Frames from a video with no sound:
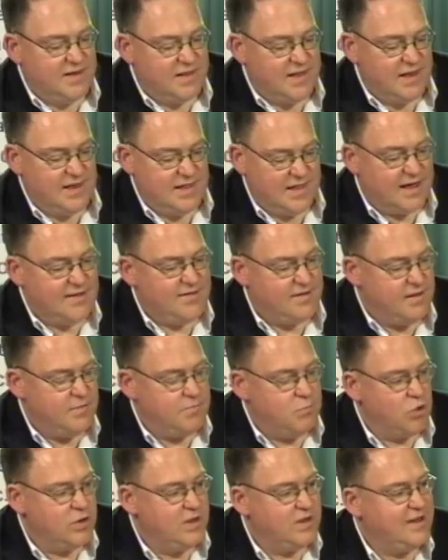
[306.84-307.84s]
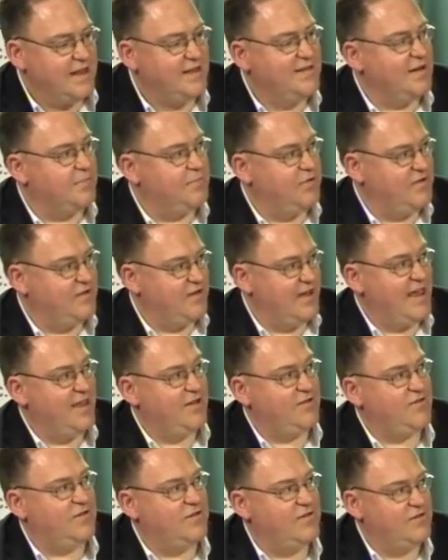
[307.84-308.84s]
to that's the more the data
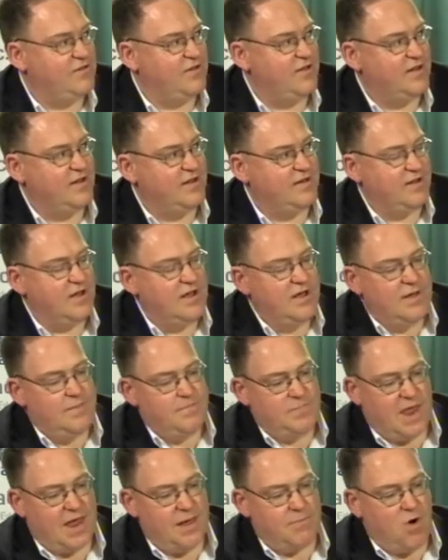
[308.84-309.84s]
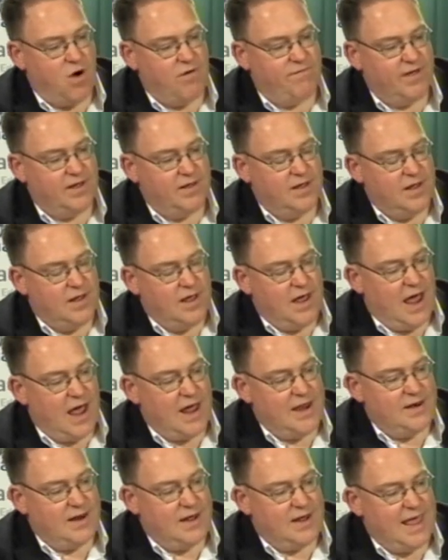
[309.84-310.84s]
protection side of it.
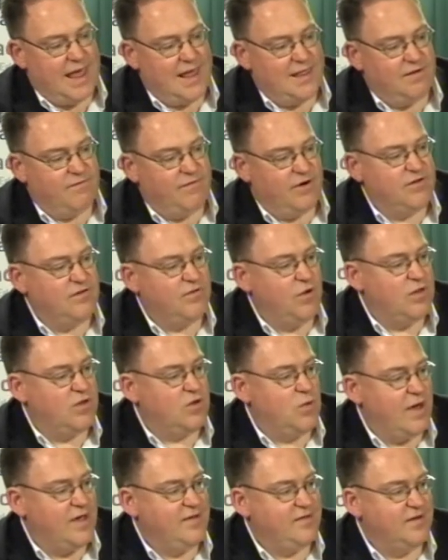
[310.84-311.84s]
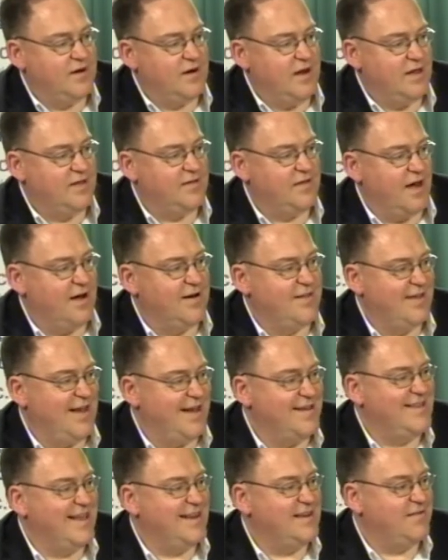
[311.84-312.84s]
And again, first of all, the question is, are they
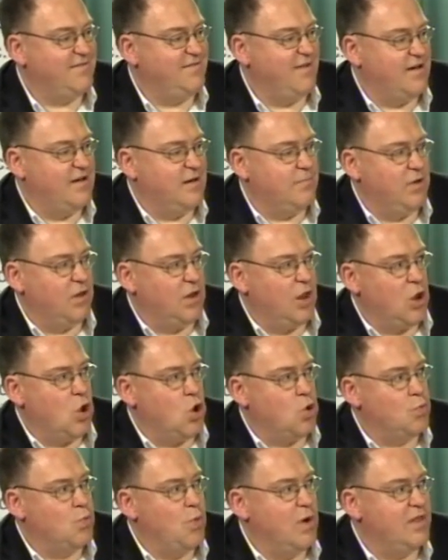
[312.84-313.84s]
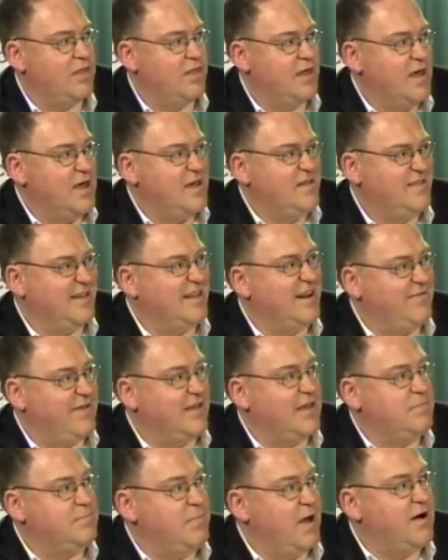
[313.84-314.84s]
identifiable along with
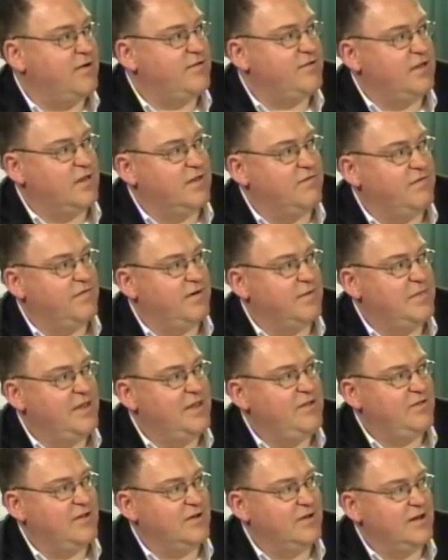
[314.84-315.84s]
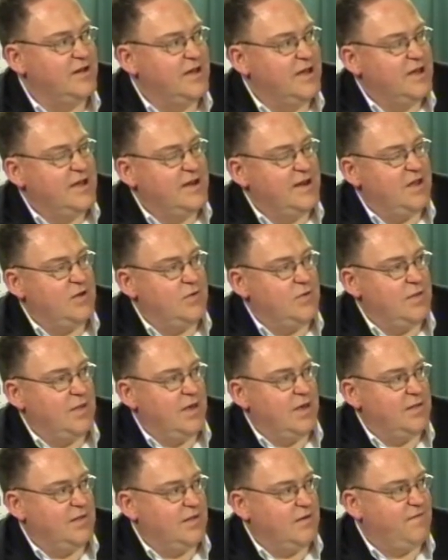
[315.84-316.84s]
significant personal information? Now,
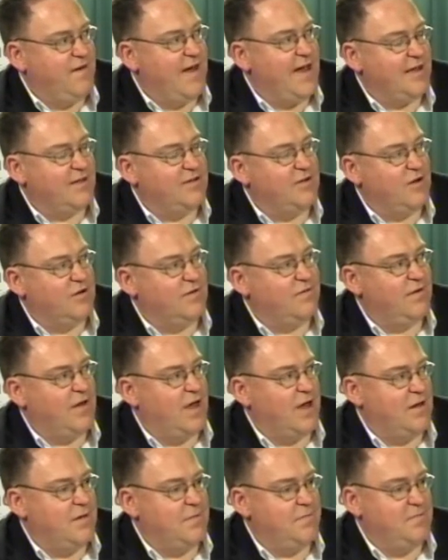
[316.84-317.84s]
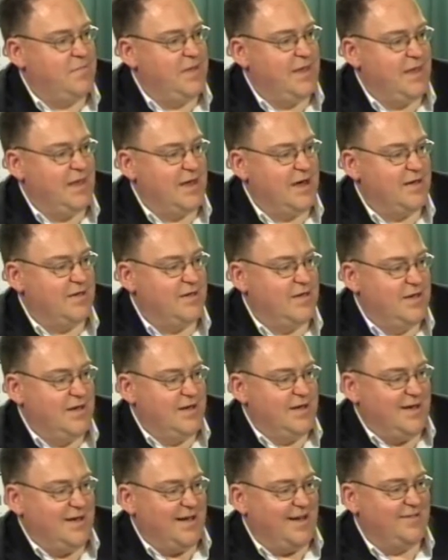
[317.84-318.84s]
the fact of being a
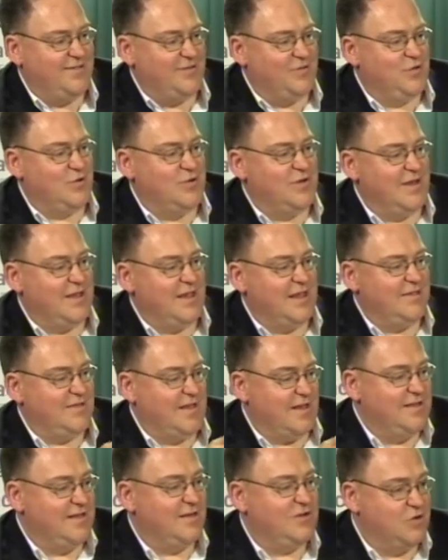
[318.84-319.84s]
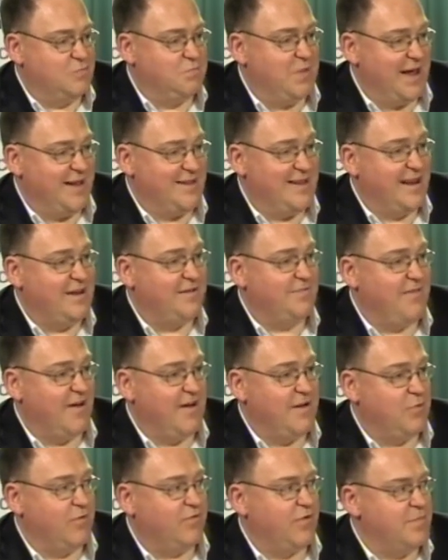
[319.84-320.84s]
student that could be
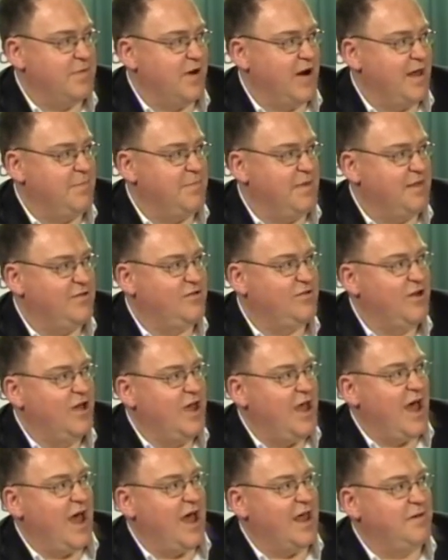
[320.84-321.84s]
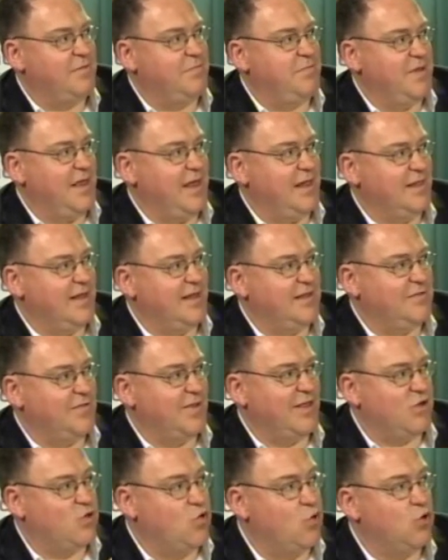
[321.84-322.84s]
identifiable from their image and being linked
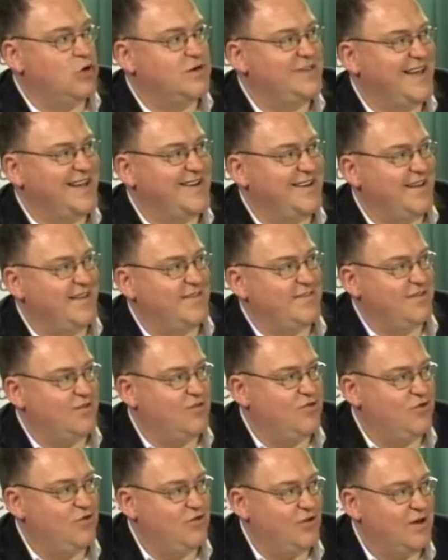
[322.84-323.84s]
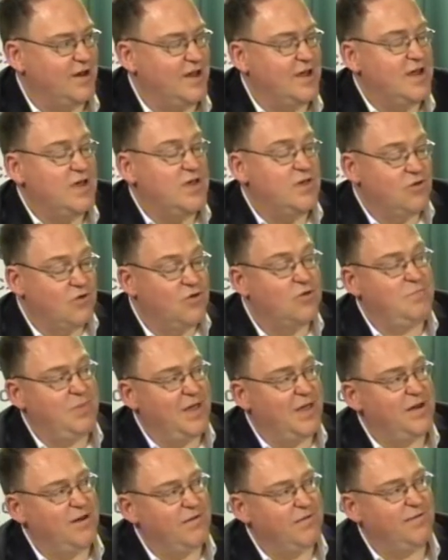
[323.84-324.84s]
with a course at an institution could be
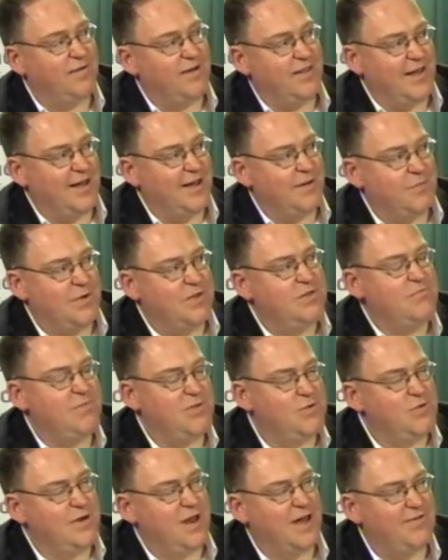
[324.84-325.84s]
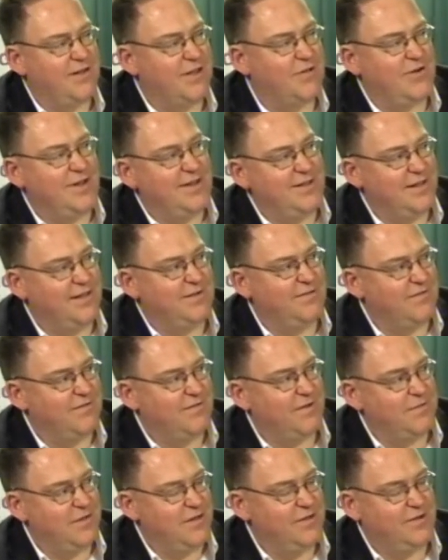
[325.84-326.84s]
enough for that. We don't have a great deal of
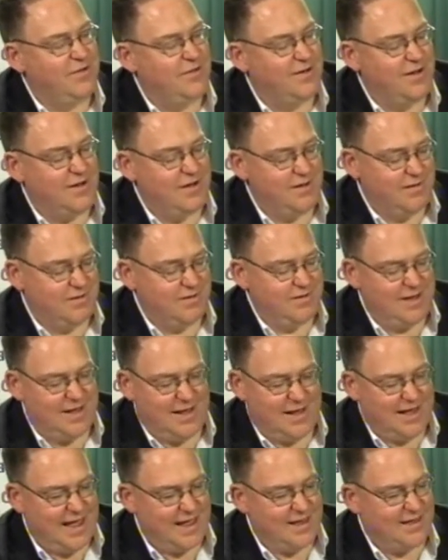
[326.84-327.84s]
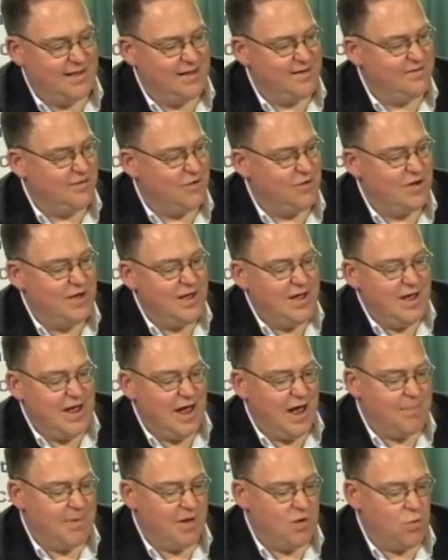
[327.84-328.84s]
information, again, case law,
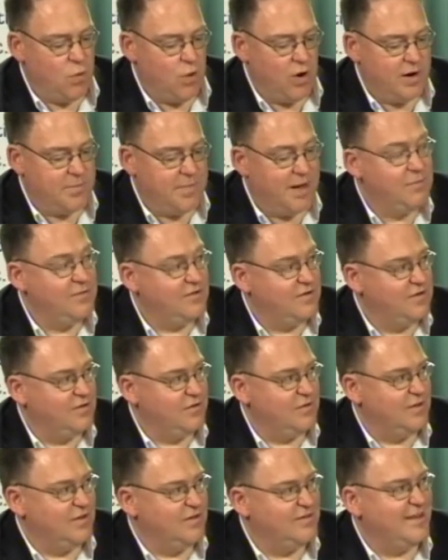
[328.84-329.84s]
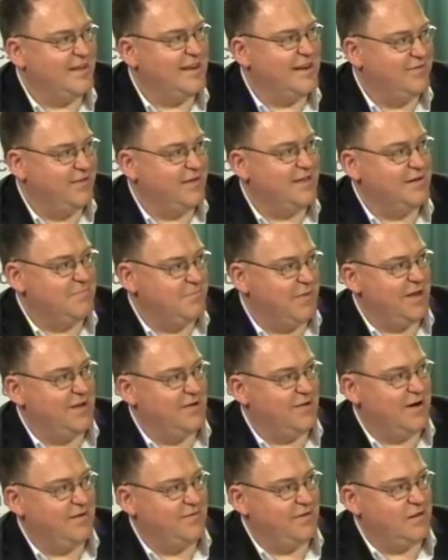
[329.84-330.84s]
about what amounts to the significant
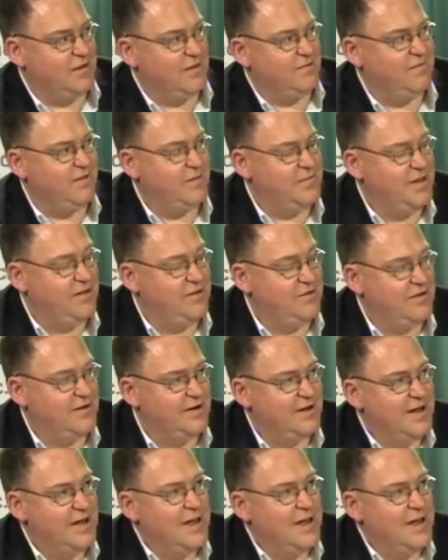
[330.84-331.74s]
biographical information.